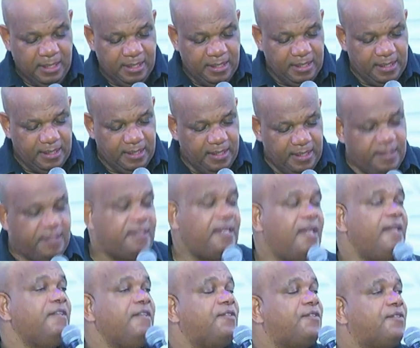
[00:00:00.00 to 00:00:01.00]
he
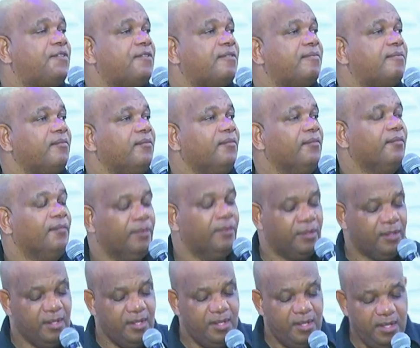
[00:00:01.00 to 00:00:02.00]
says,
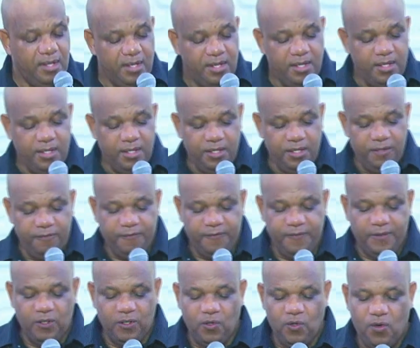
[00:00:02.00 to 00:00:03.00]
if
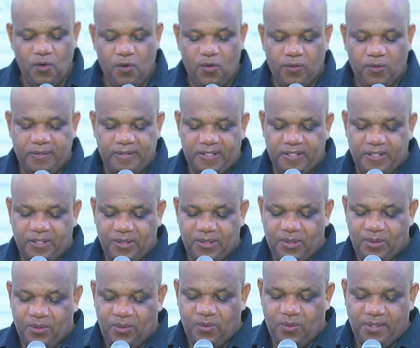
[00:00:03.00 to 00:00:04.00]
the Lord
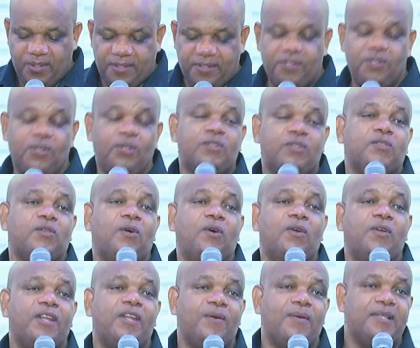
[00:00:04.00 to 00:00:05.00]
was not
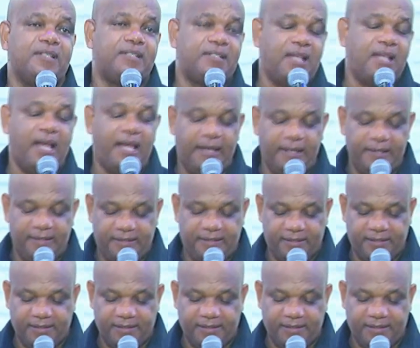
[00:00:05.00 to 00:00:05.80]
on our side,